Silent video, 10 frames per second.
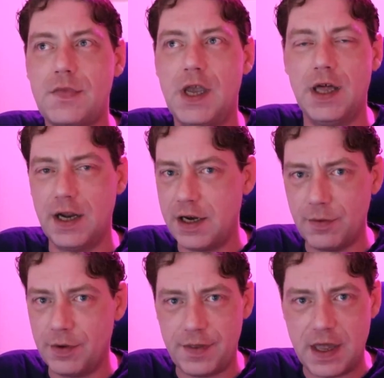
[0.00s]
And I
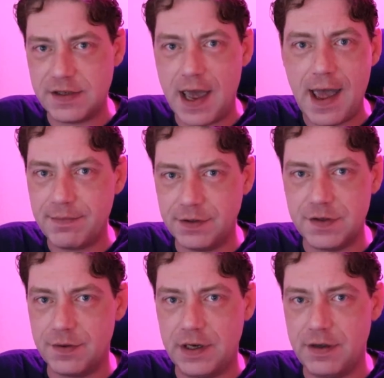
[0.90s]
don't want that to happen
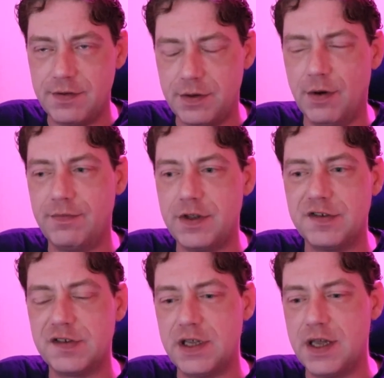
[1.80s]
to any of you,
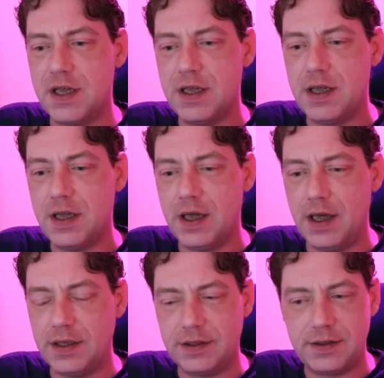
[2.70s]
obviously.
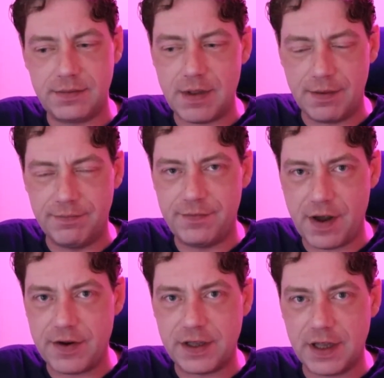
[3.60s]
It, I'm
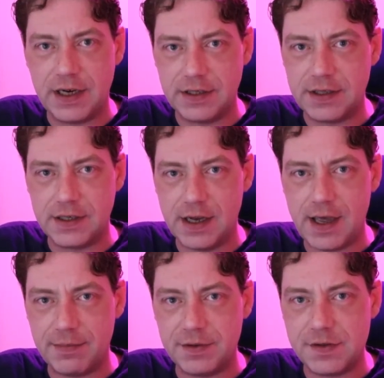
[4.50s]
very glad it didn't
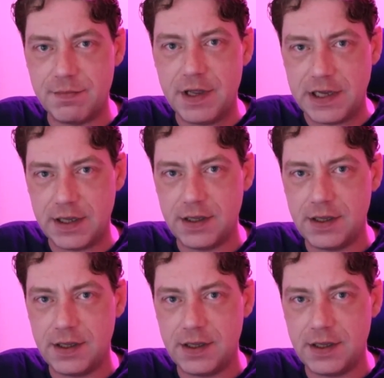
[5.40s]
happen to me.